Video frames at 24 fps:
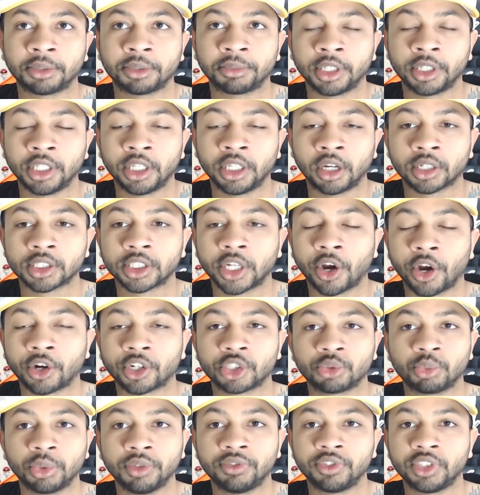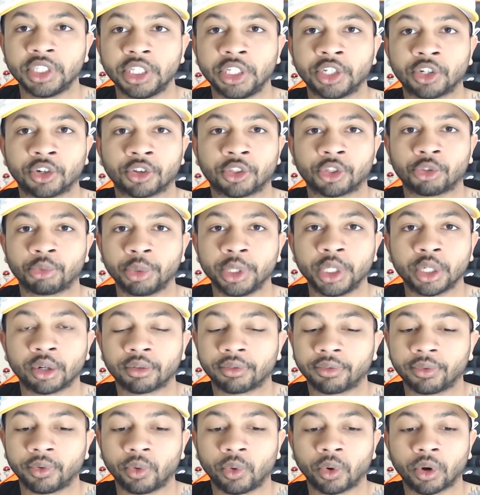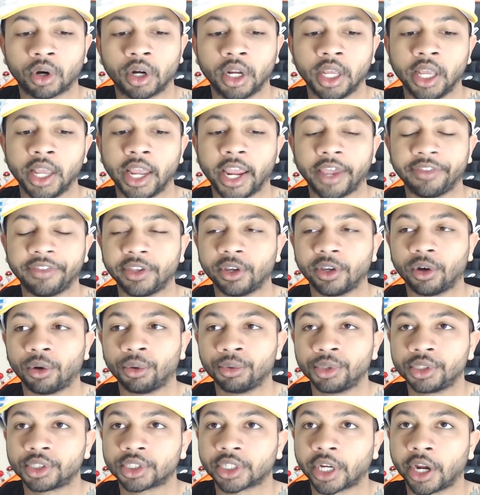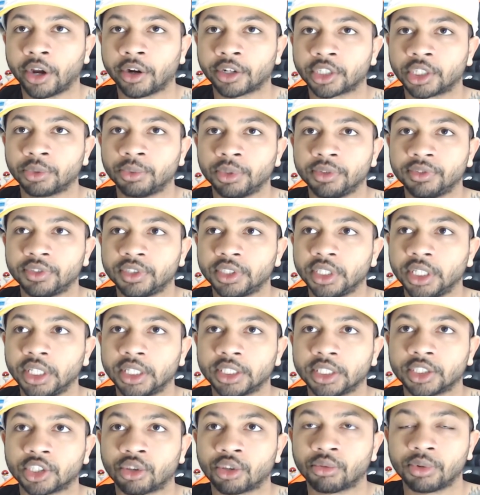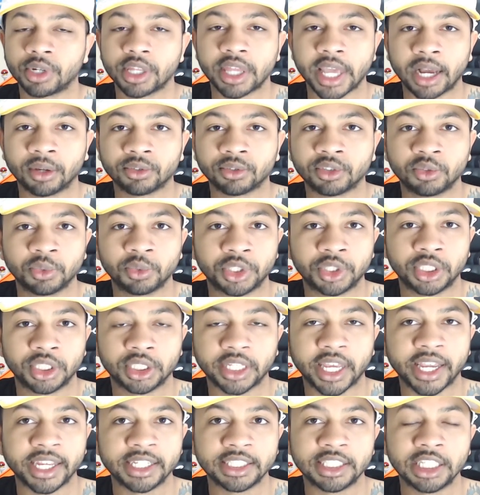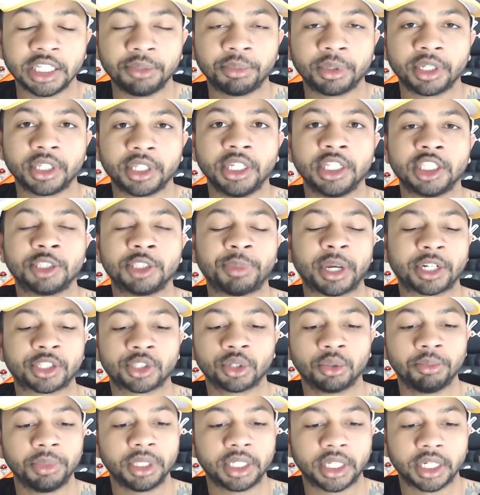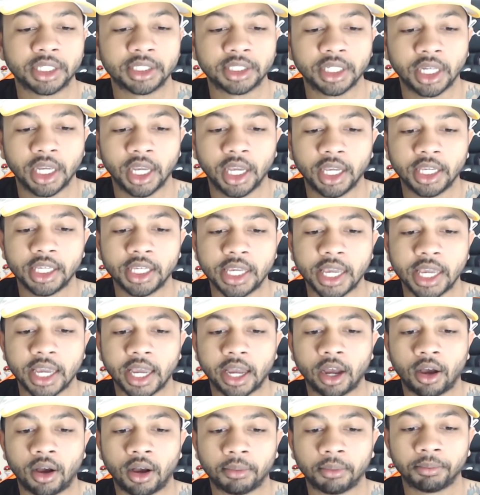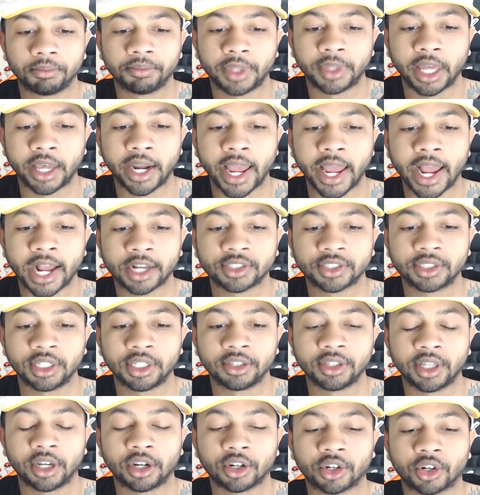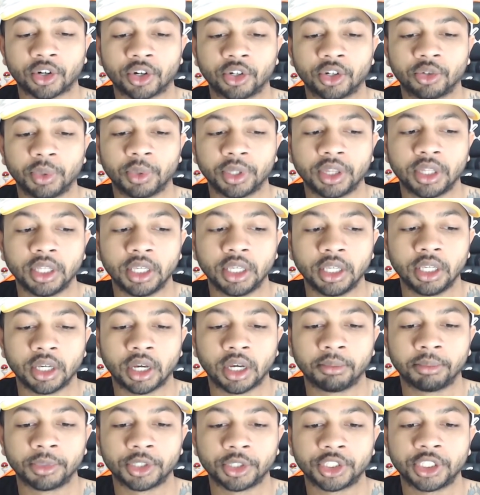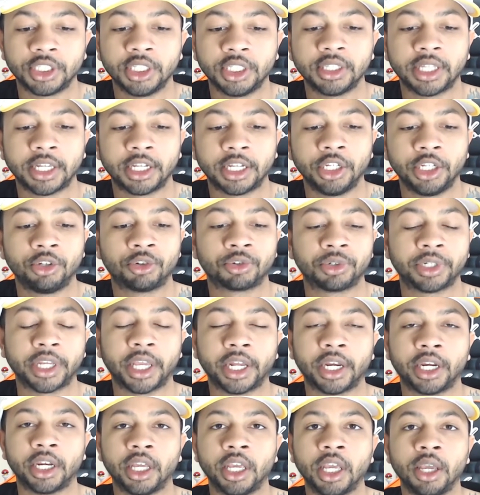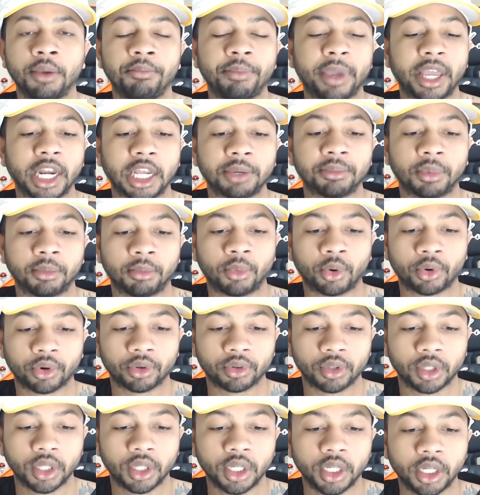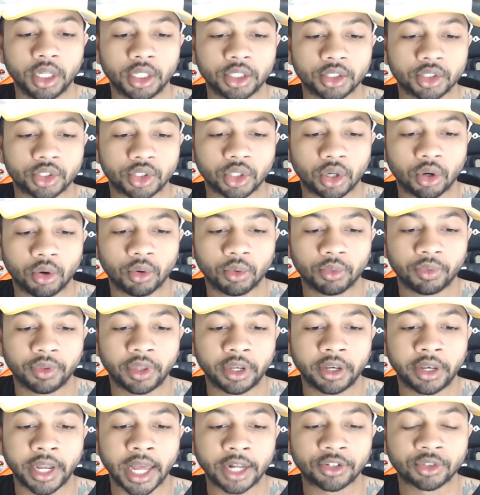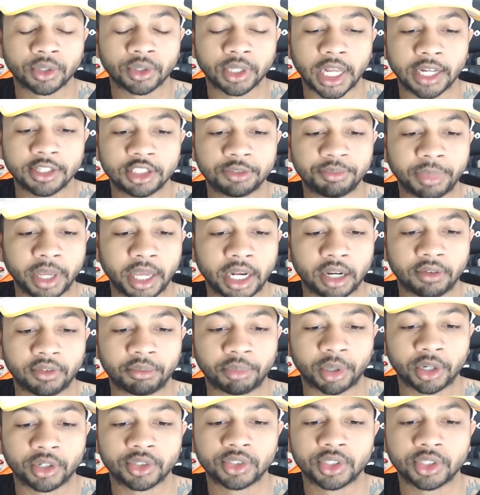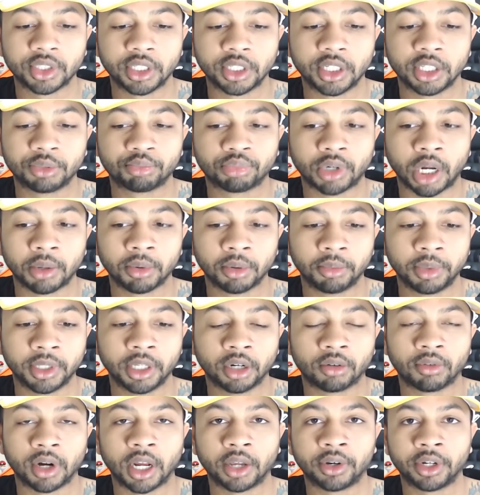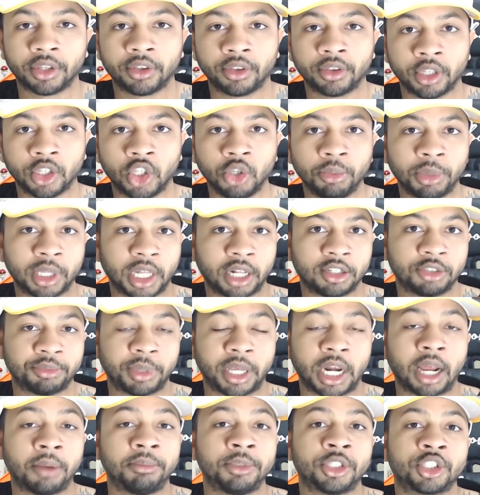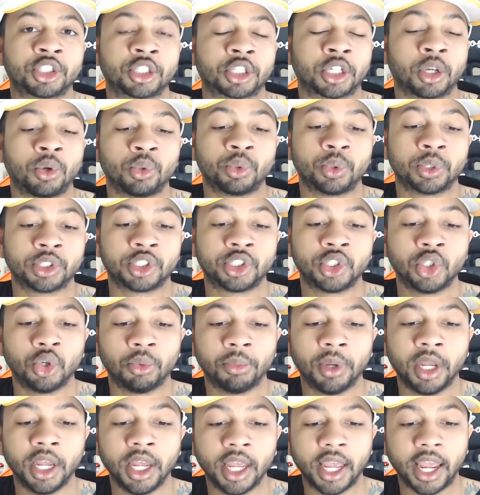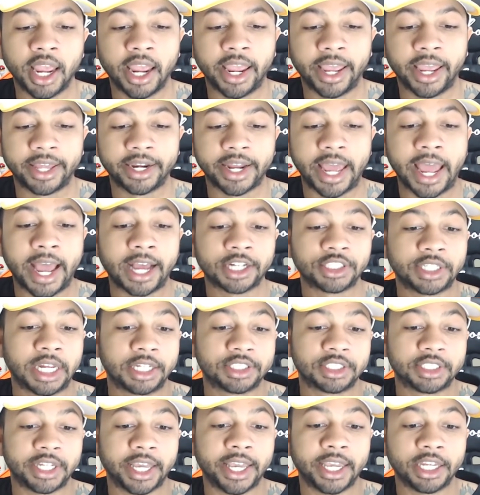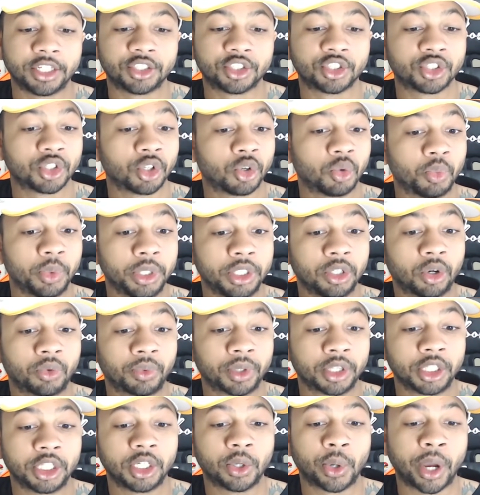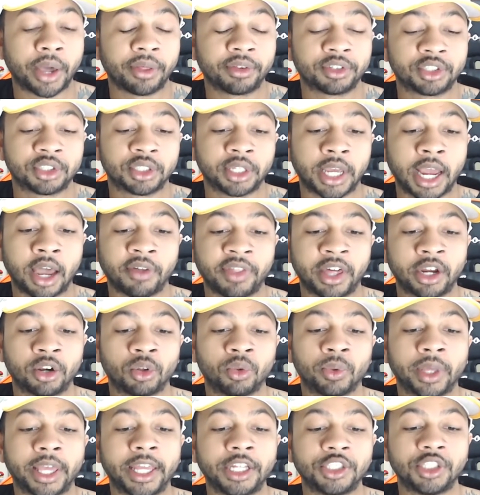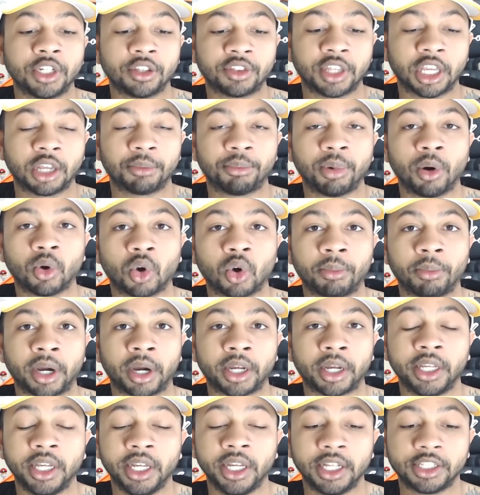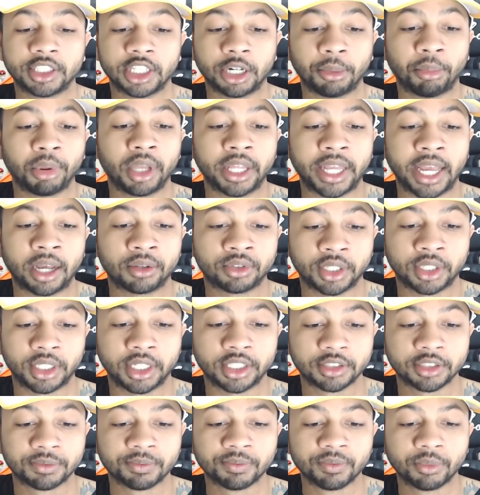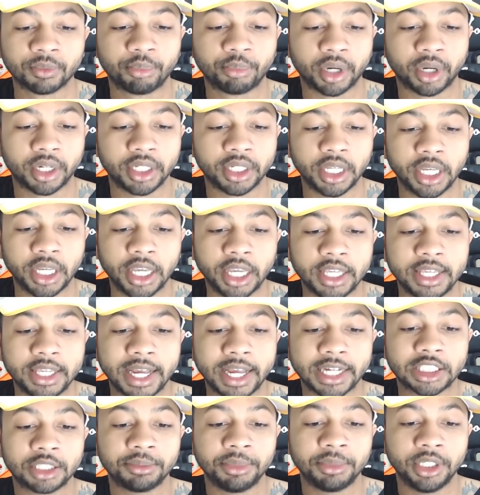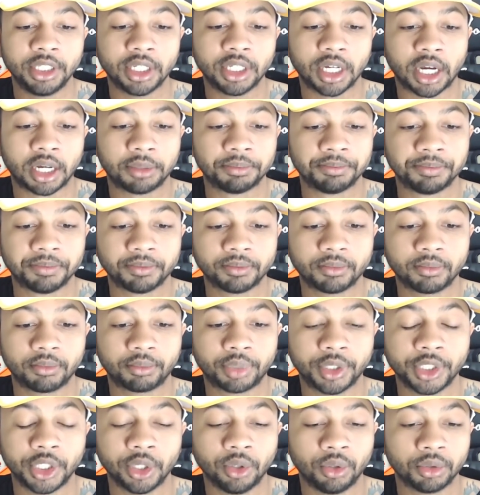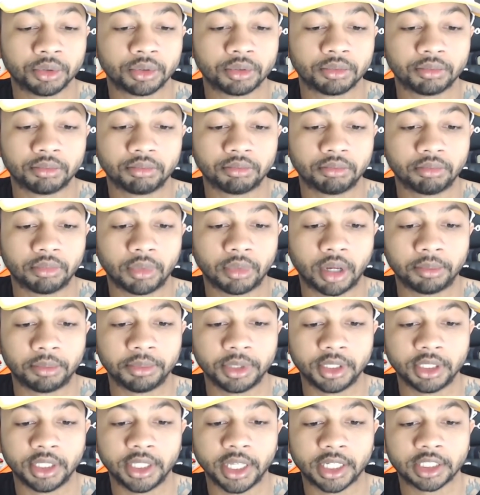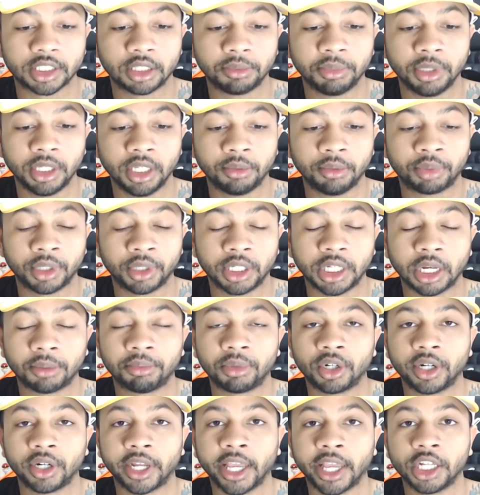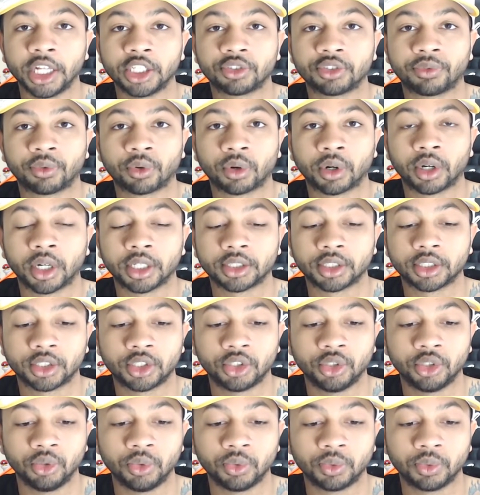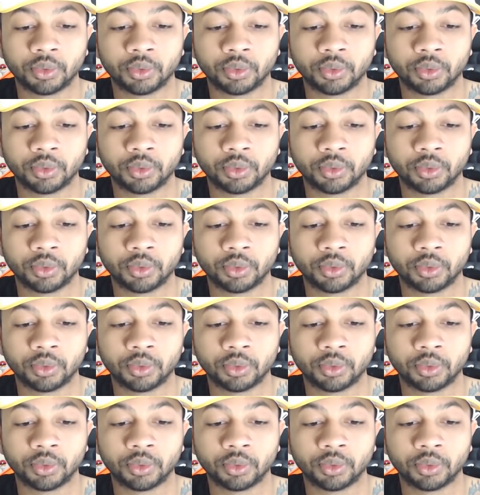the youngest characters we've seen are 3 or 4, and the oldest character we've seen is 3000, which is AZ, but he's special because he that accident that occurred with the machine that he created made him immortal. So the natural lifespan of a person is probably around the human lifespan. I'm just going to assume, and Ash hasn't aged, so we don't really know how that whole aging thing in Pokemon is going to play out to this. But he has to be pretty old. I mean, he has to be pretty up there in age for us to